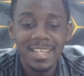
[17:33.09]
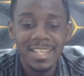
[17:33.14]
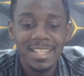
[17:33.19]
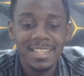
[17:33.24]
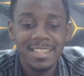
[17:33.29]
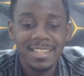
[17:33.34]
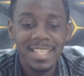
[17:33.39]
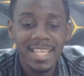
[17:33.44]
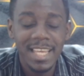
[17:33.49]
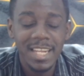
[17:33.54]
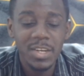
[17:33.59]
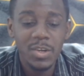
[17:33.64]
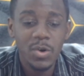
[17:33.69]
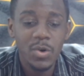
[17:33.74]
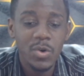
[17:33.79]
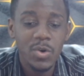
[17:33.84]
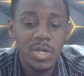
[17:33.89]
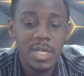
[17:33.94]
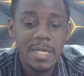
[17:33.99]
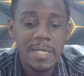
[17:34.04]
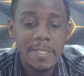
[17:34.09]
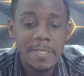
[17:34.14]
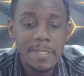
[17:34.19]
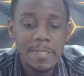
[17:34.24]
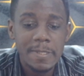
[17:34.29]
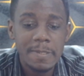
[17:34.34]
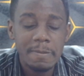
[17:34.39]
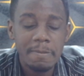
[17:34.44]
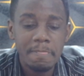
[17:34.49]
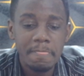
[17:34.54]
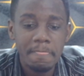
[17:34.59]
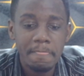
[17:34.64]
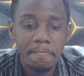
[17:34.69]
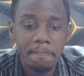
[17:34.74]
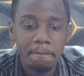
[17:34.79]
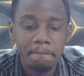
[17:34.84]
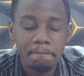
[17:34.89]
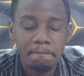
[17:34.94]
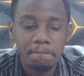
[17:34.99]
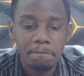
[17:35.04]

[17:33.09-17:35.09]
Then on